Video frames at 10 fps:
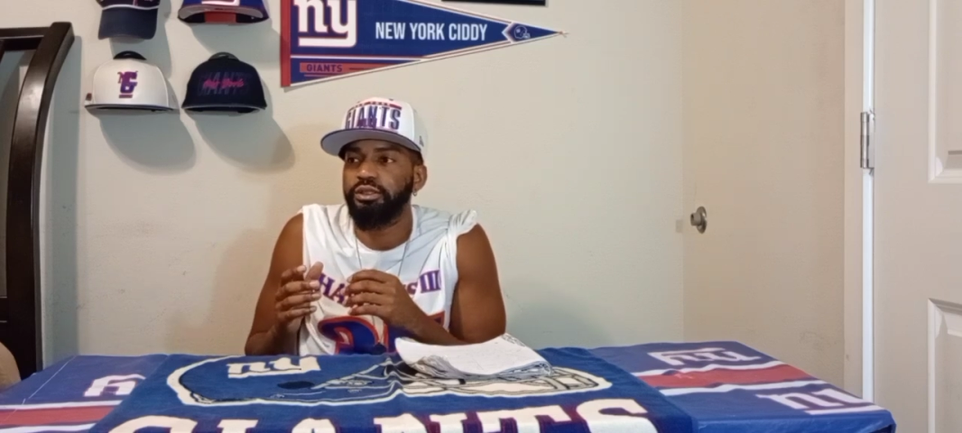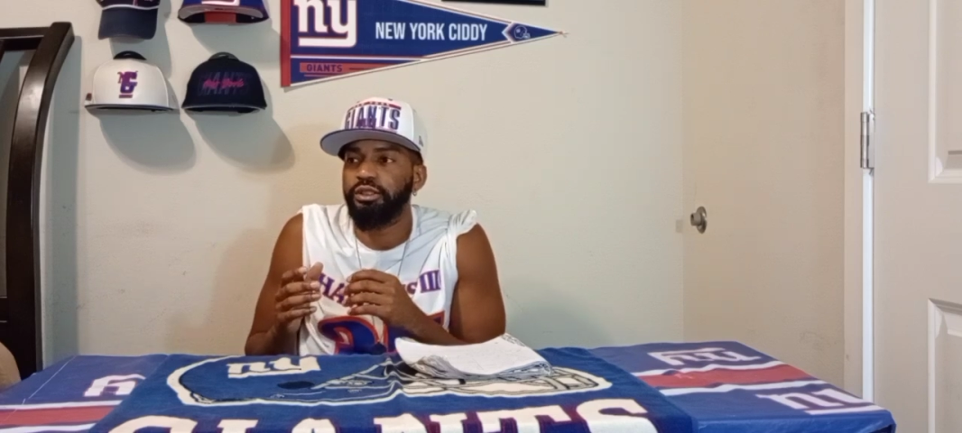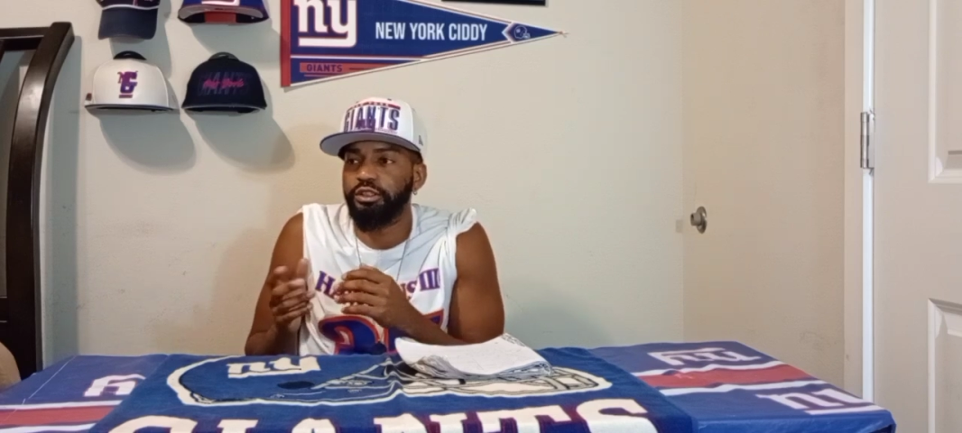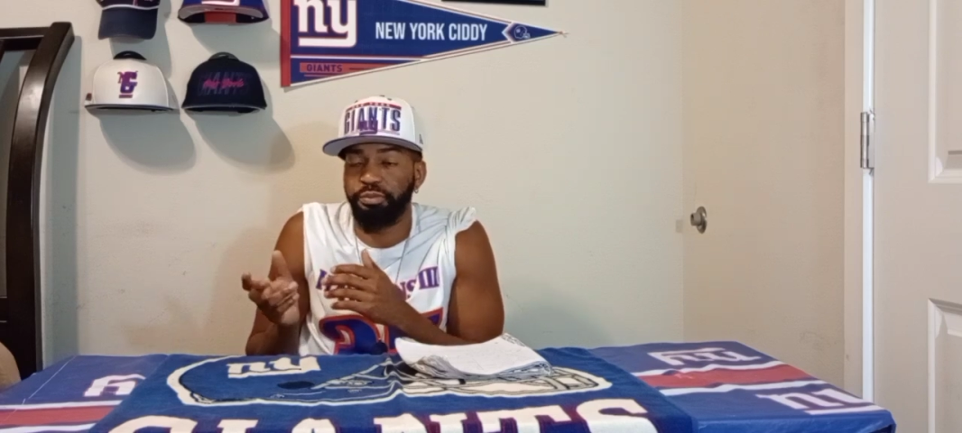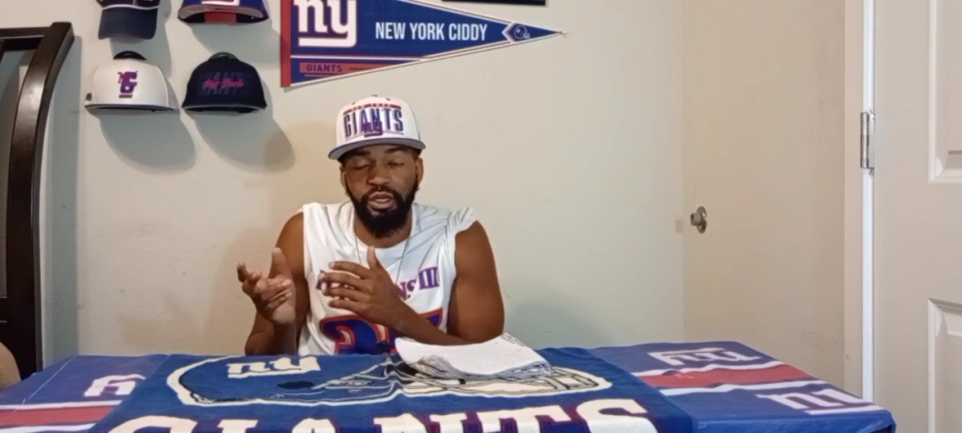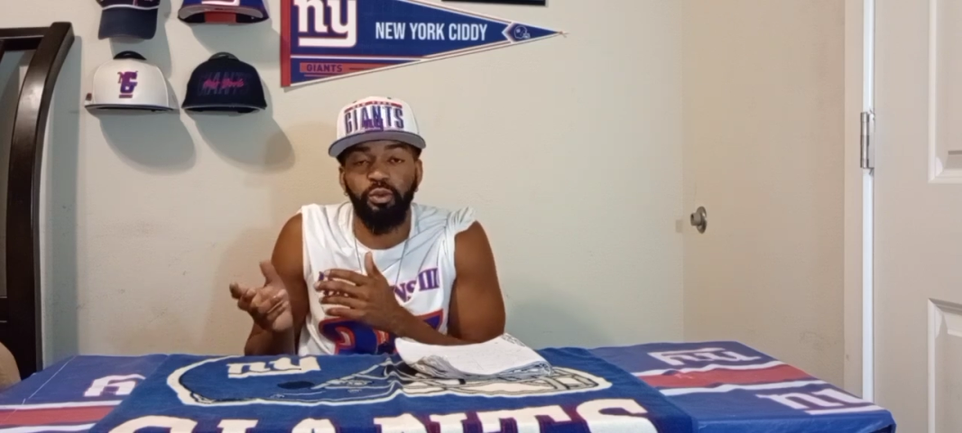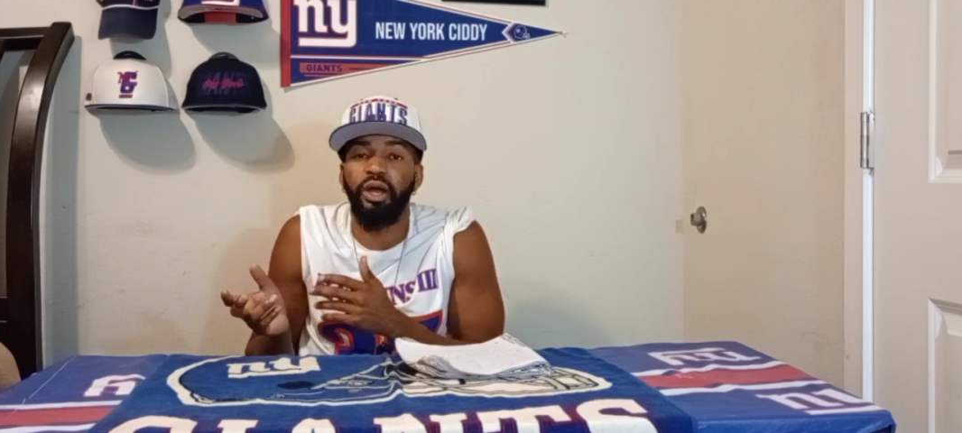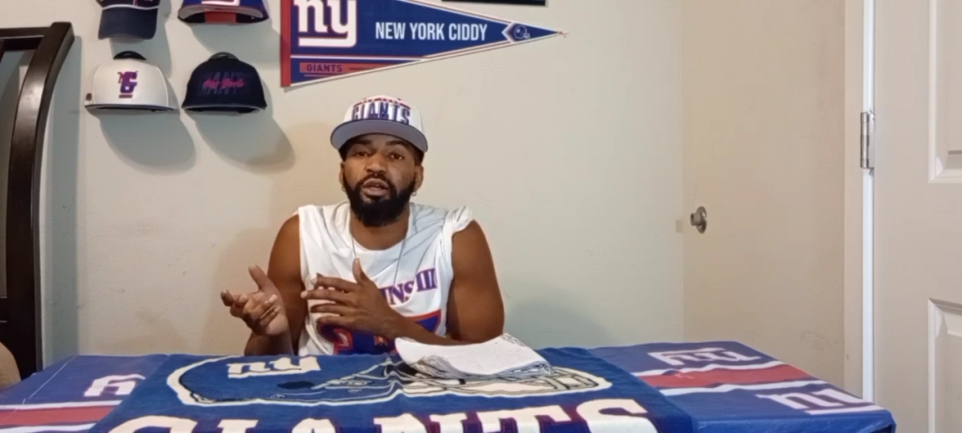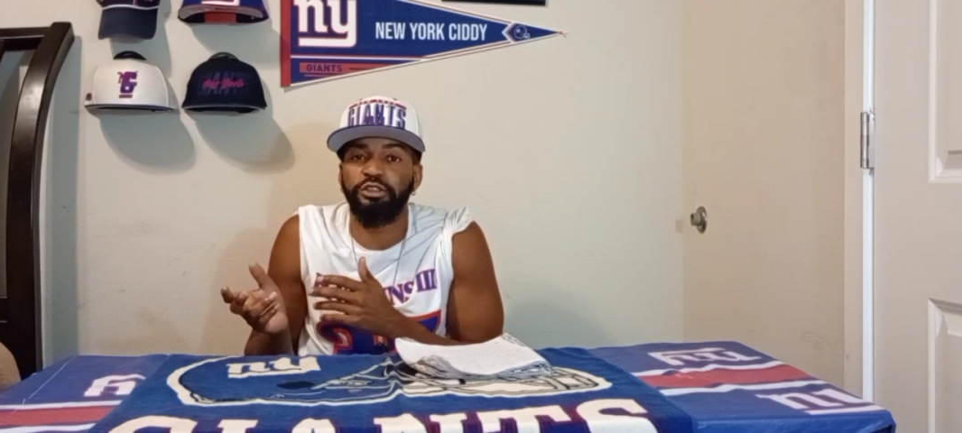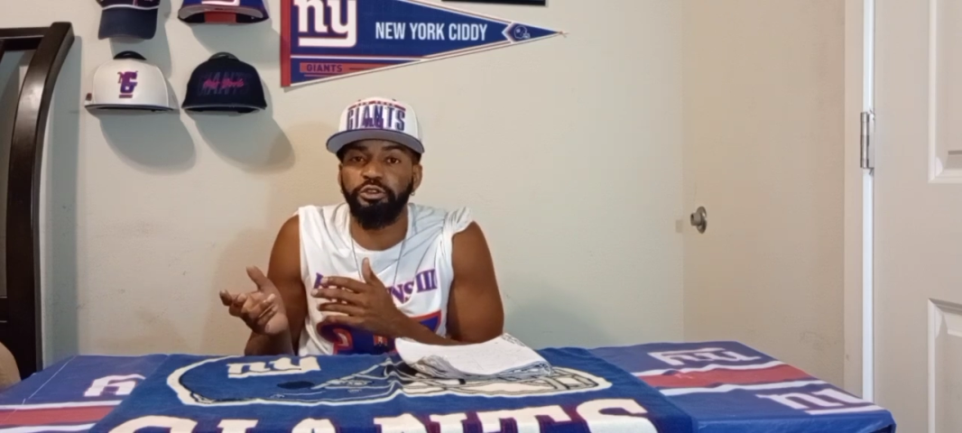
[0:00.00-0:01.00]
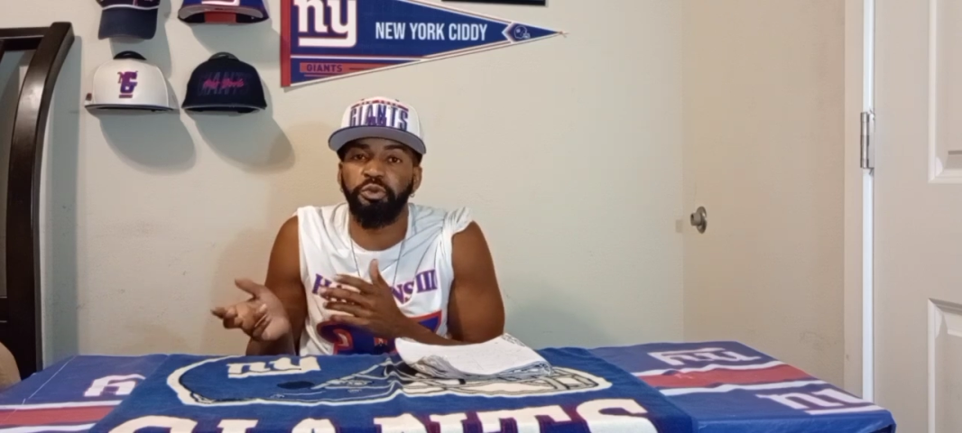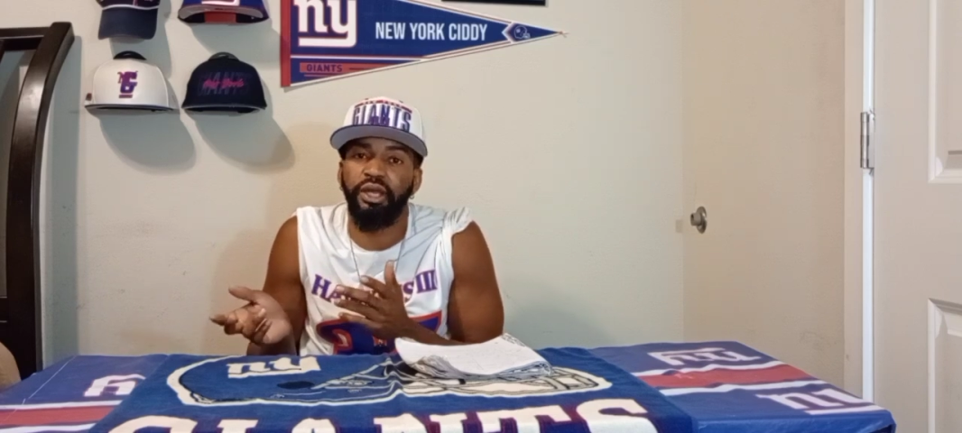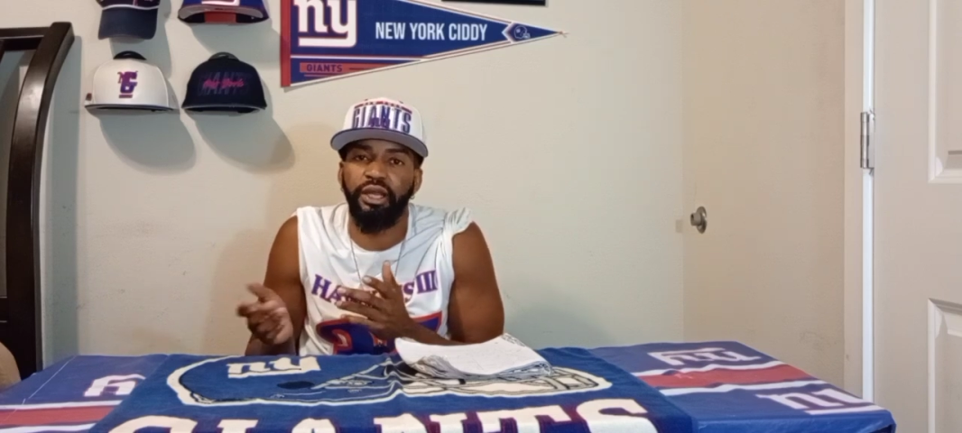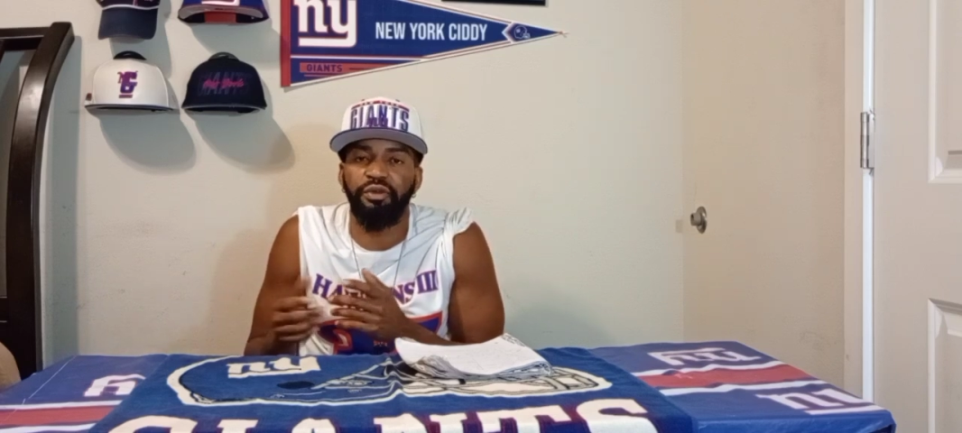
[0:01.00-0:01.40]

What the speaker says: it's been a while since we had